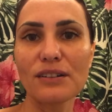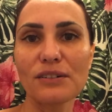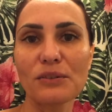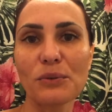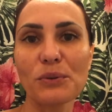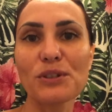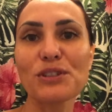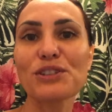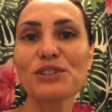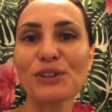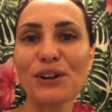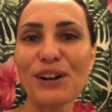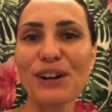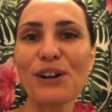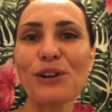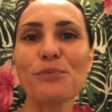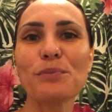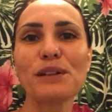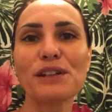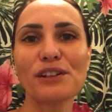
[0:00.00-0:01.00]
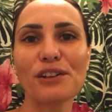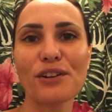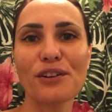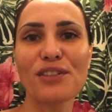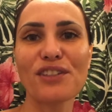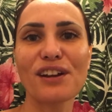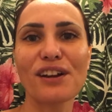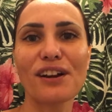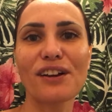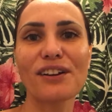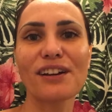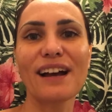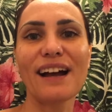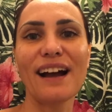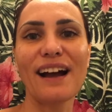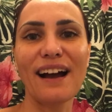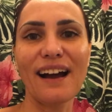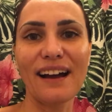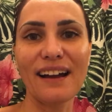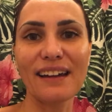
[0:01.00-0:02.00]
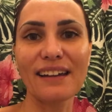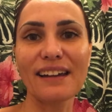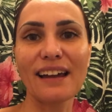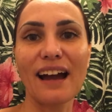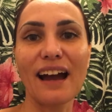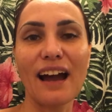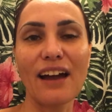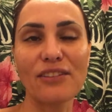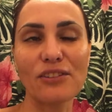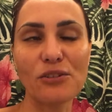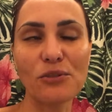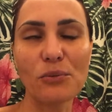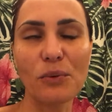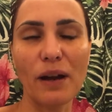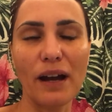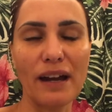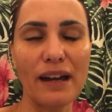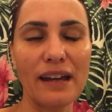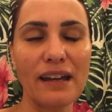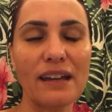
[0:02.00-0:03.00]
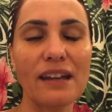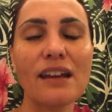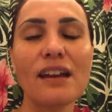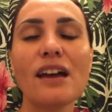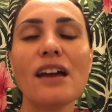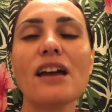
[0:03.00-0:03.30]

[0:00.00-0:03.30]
or start opening your third eye, either way,